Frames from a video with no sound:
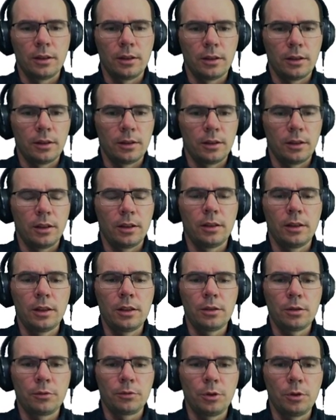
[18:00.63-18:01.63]
list
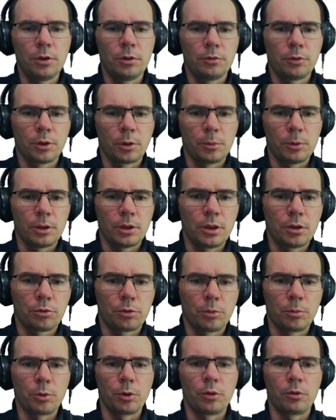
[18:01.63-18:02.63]
of uniformly
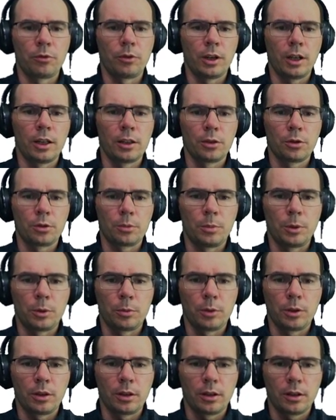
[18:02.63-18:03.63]
distributed values
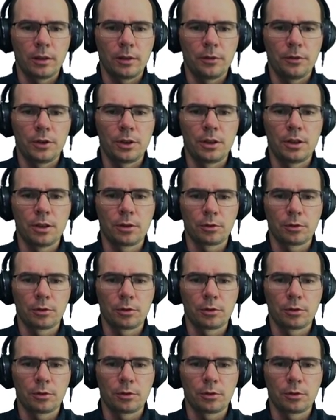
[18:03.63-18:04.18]
between 0 and